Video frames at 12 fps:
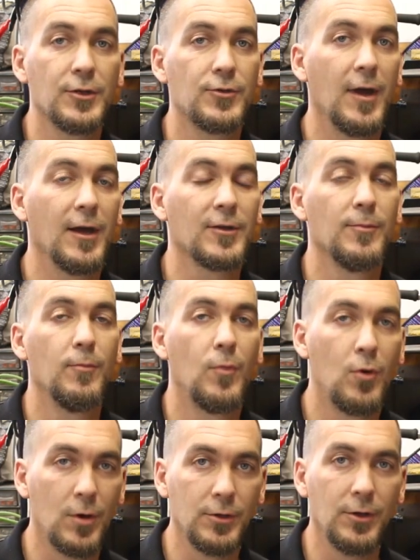attract
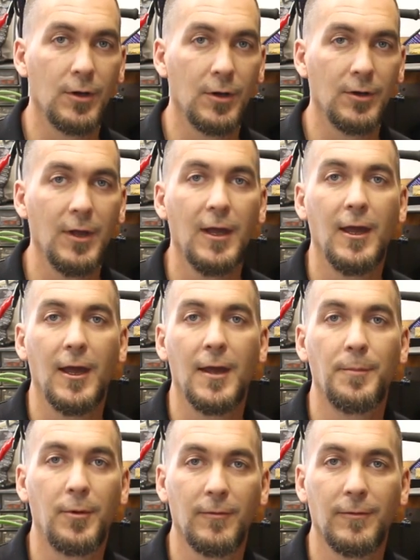more dirt and